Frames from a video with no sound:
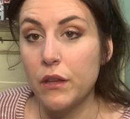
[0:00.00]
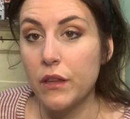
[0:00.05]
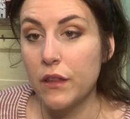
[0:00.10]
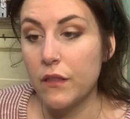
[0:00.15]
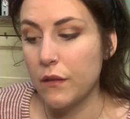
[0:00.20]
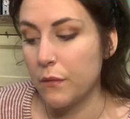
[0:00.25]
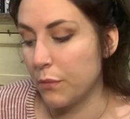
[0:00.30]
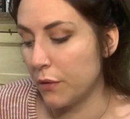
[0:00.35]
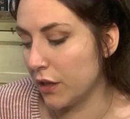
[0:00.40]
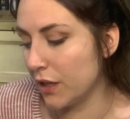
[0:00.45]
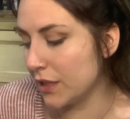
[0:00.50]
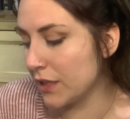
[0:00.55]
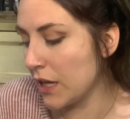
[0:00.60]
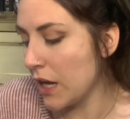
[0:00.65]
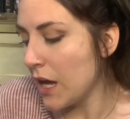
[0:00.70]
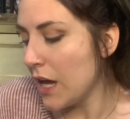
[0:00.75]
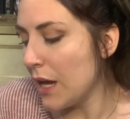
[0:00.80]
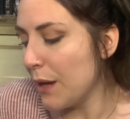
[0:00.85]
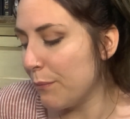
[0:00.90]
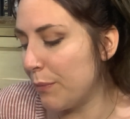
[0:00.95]
in the book,
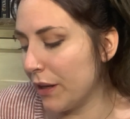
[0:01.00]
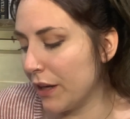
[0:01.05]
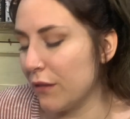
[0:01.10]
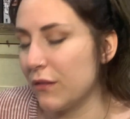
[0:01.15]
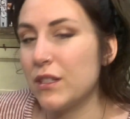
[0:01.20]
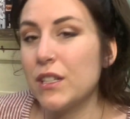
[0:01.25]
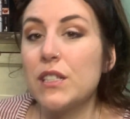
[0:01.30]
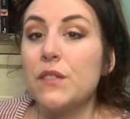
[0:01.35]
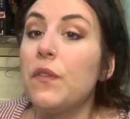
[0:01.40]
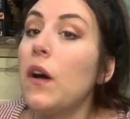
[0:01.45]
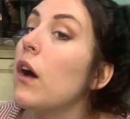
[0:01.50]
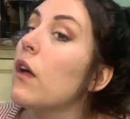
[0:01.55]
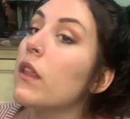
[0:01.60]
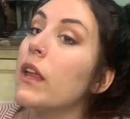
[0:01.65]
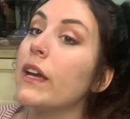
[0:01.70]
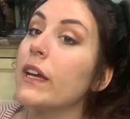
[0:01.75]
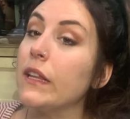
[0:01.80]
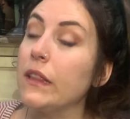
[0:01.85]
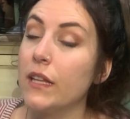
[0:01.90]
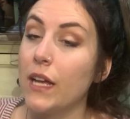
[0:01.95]
but it just felt
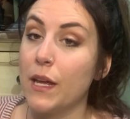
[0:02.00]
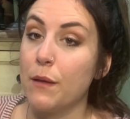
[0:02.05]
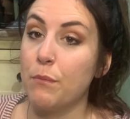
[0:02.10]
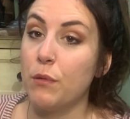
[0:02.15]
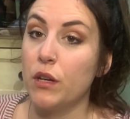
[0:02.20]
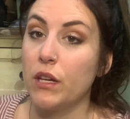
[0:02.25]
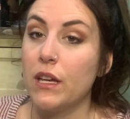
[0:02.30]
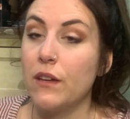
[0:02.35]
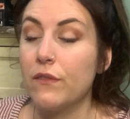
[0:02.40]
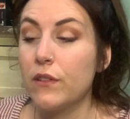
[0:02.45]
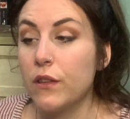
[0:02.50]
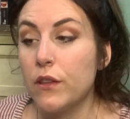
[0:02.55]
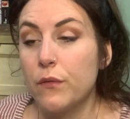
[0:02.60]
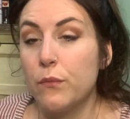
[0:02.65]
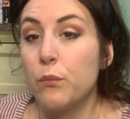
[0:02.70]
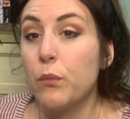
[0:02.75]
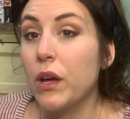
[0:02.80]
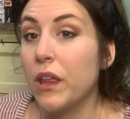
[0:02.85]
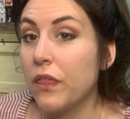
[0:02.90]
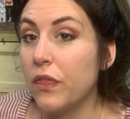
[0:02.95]
like a light book even
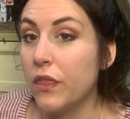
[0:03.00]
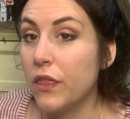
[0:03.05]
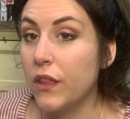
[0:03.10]
with